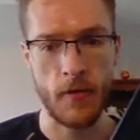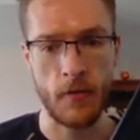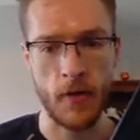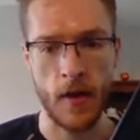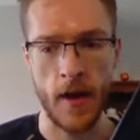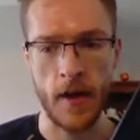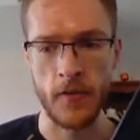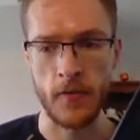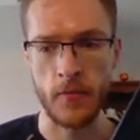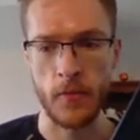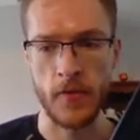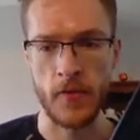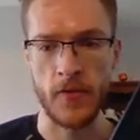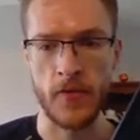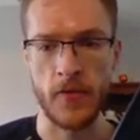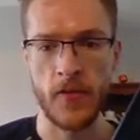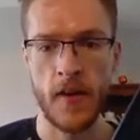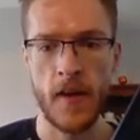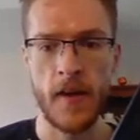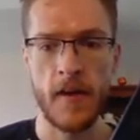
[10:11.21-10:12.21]
guys, which
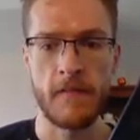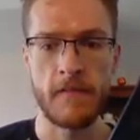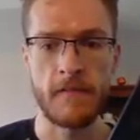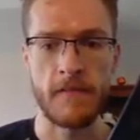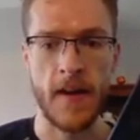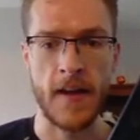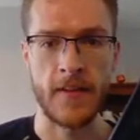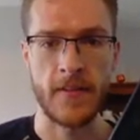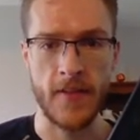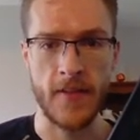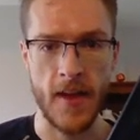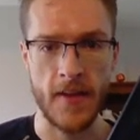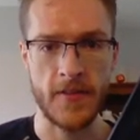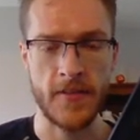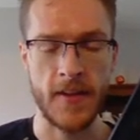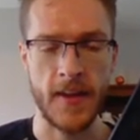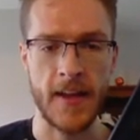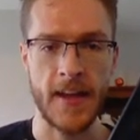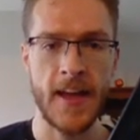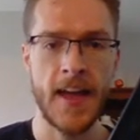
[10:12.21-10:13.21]
is
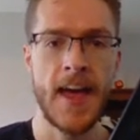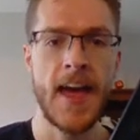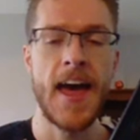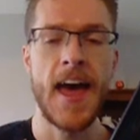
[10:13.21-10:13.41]
fantastic.